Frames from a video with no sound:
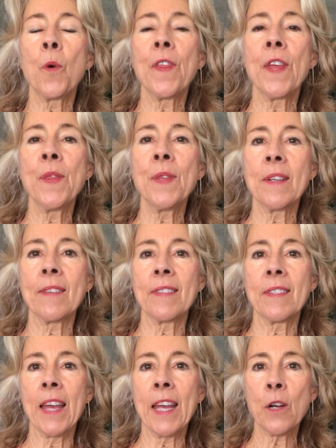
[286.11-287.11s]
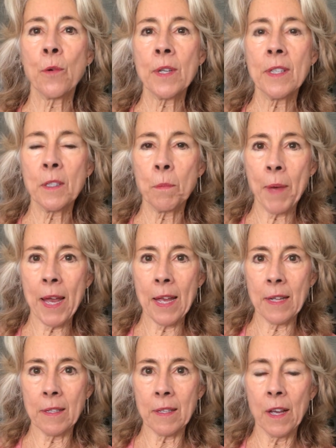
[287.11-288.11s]
within this sacred
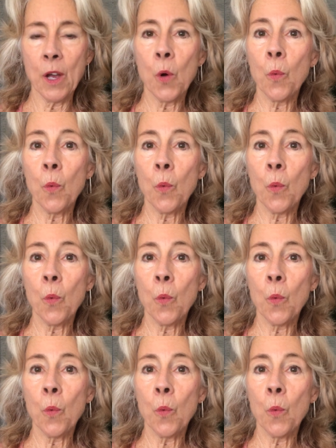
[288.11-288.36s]
space